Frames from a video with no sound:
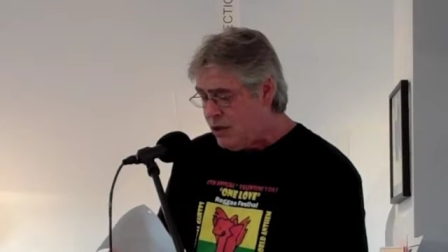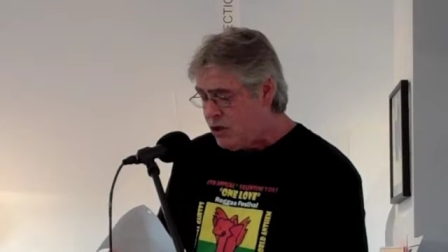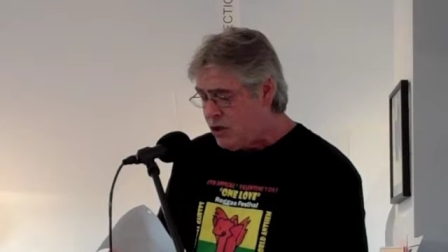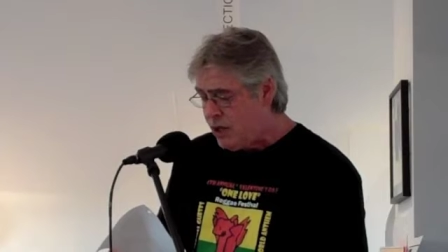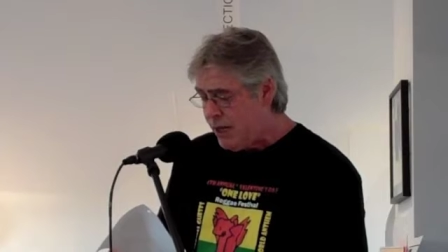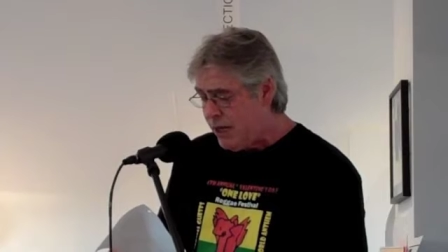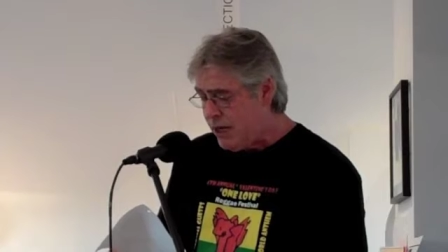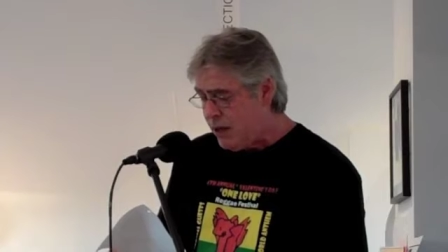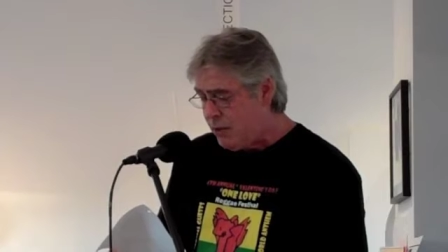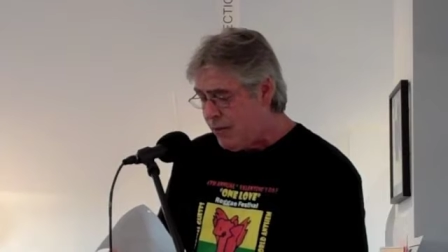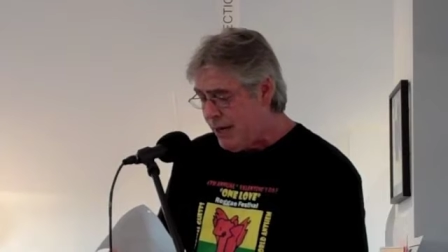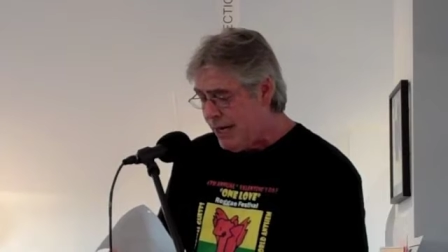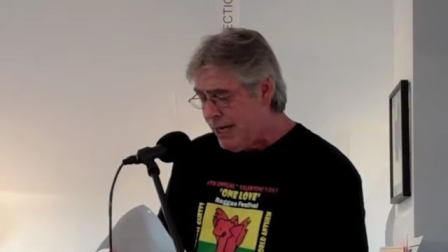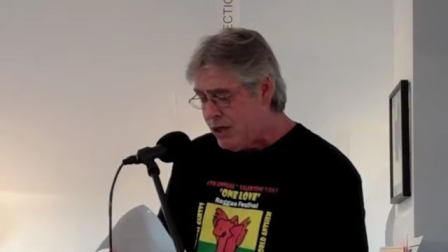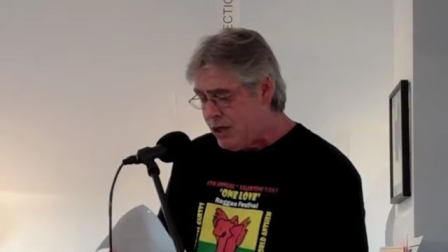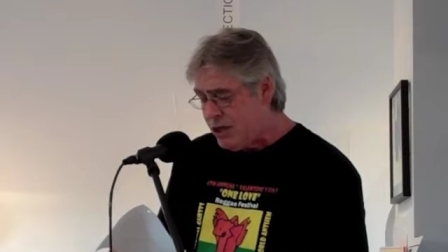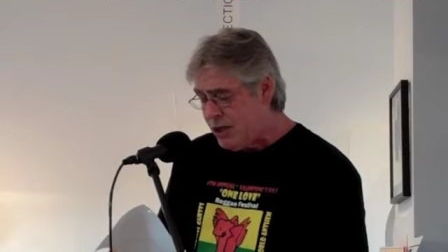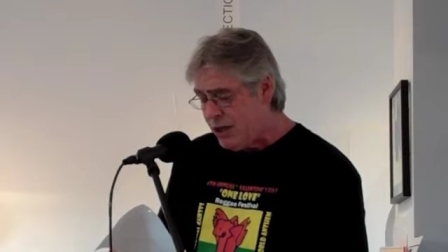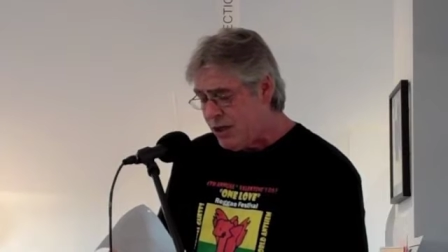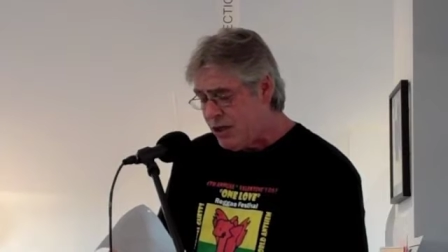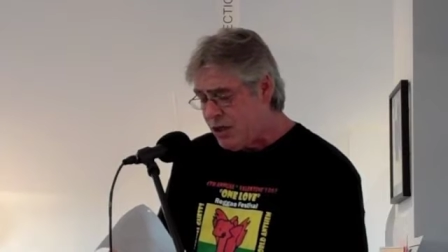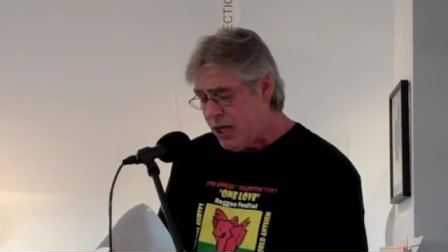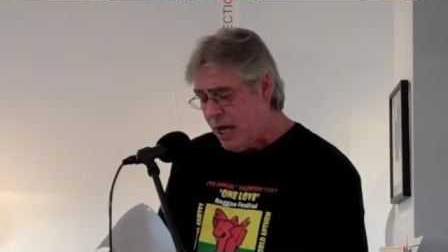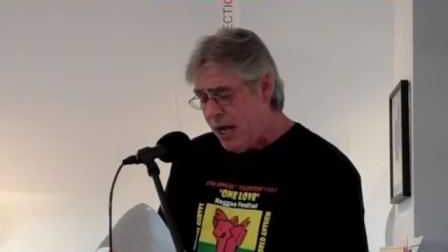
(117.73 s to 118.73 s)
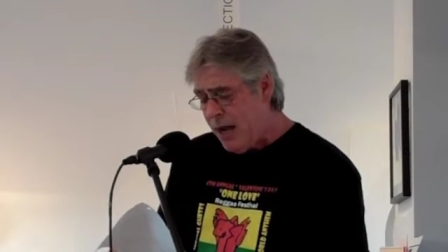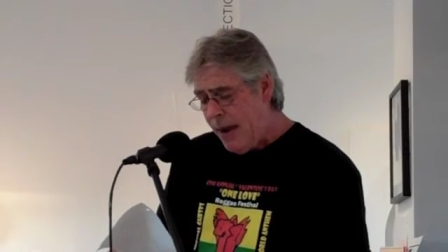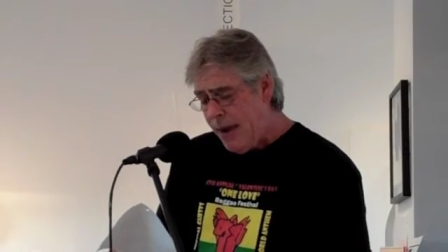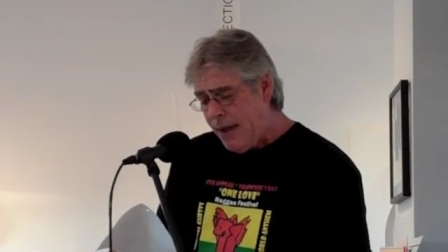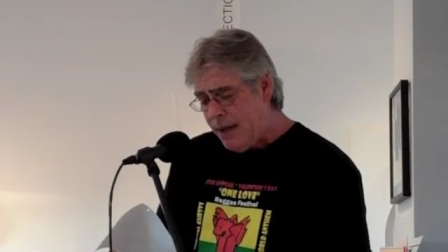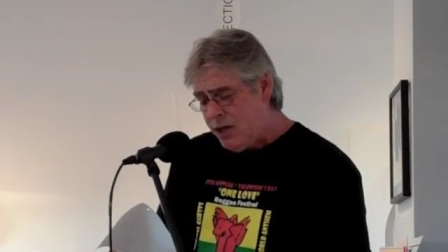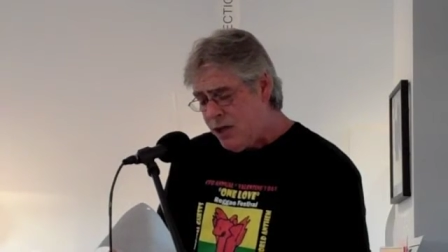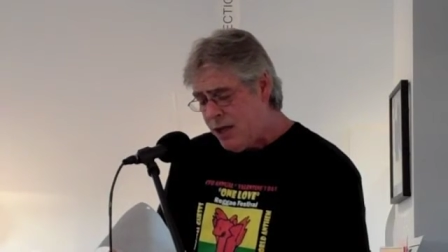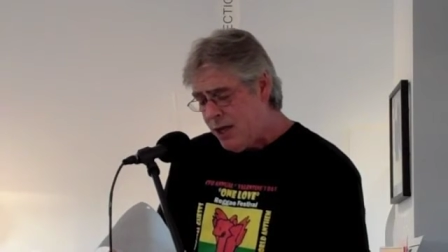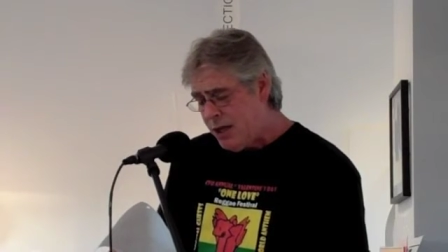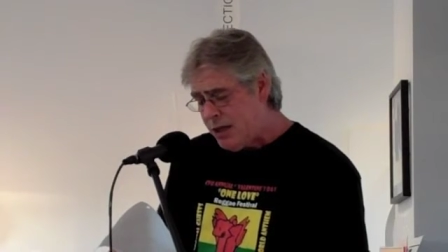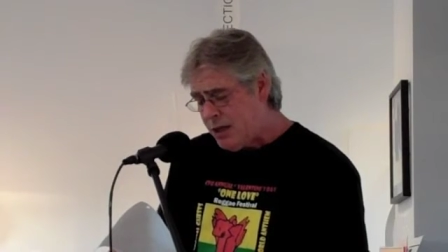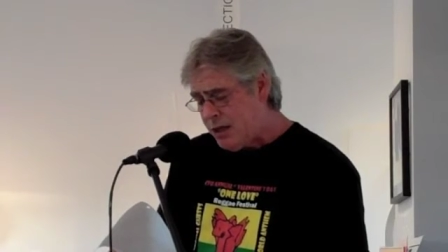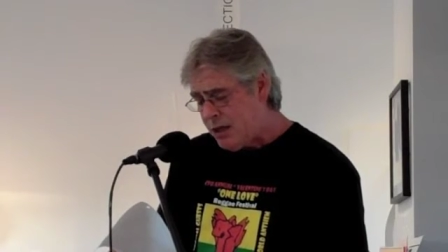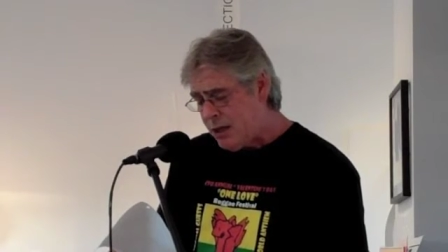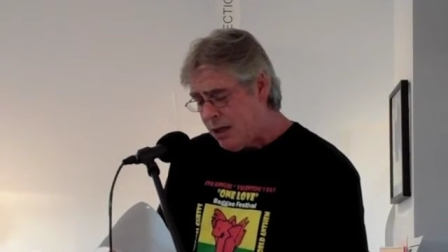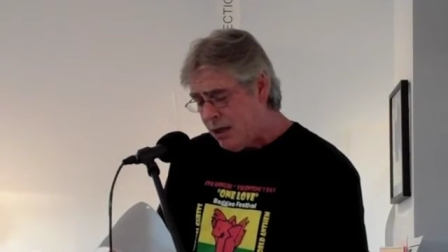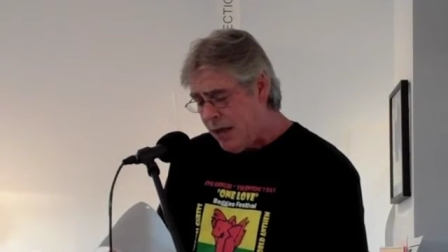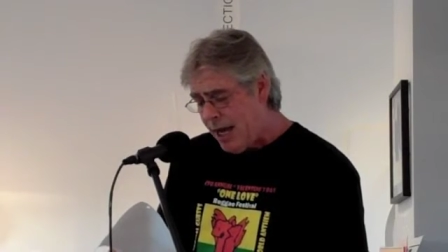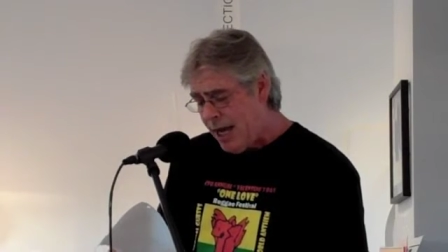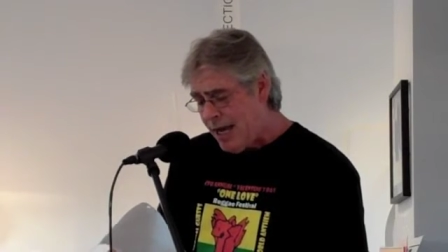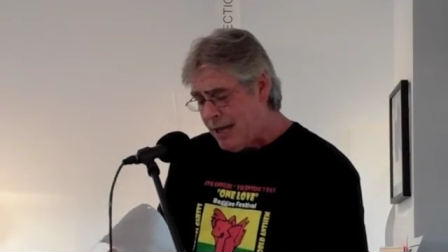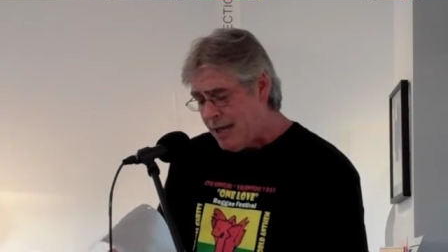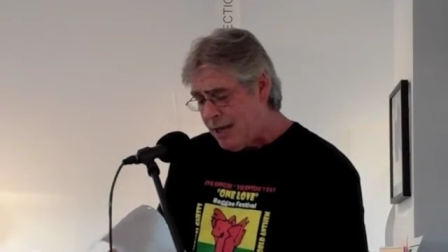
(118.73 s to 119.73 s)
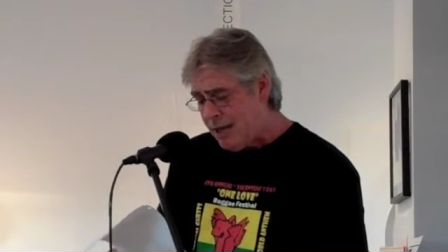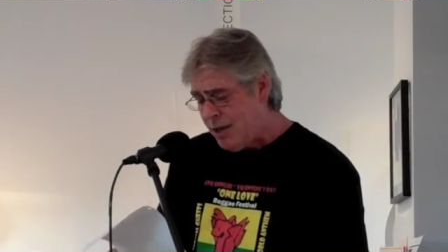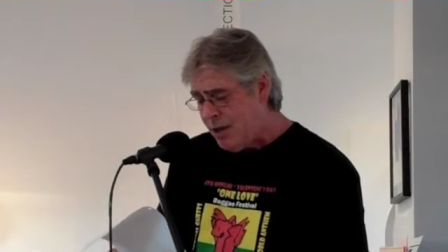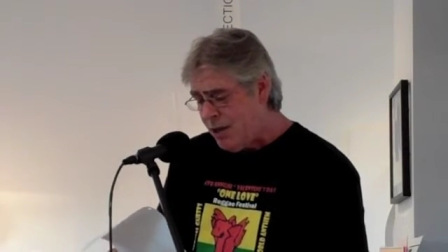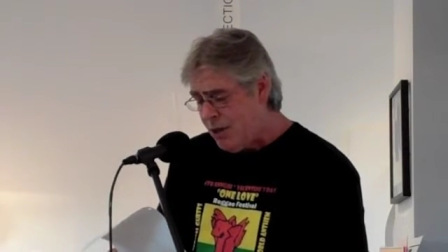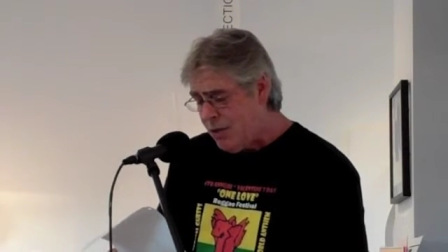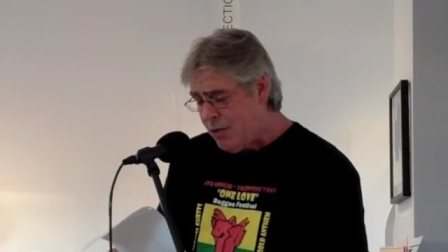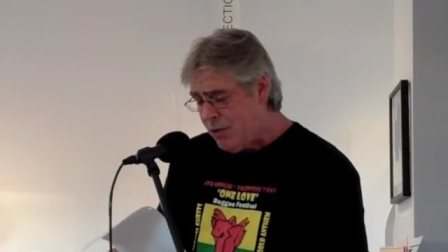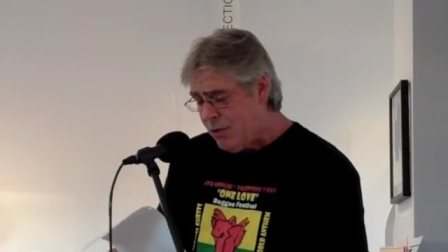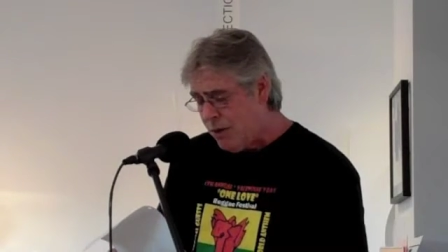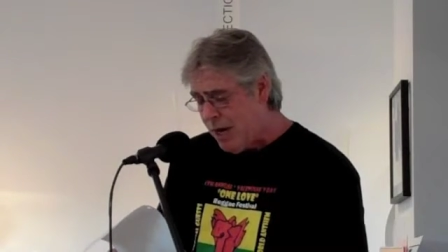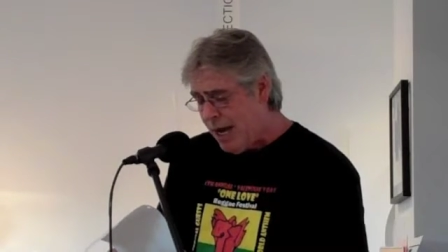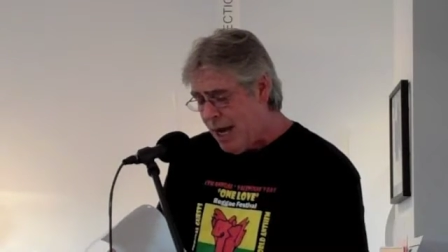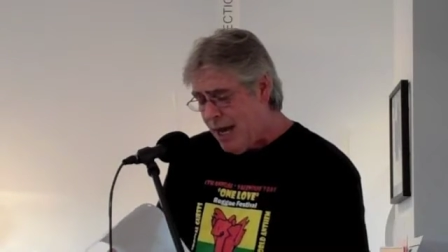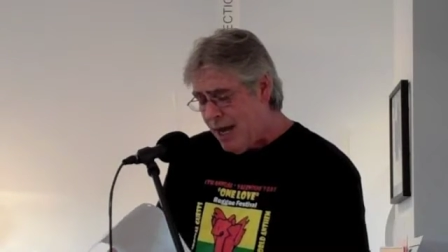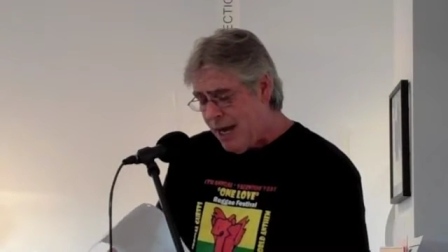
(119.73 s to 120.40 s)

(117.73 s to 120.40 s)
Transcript: generations just like you.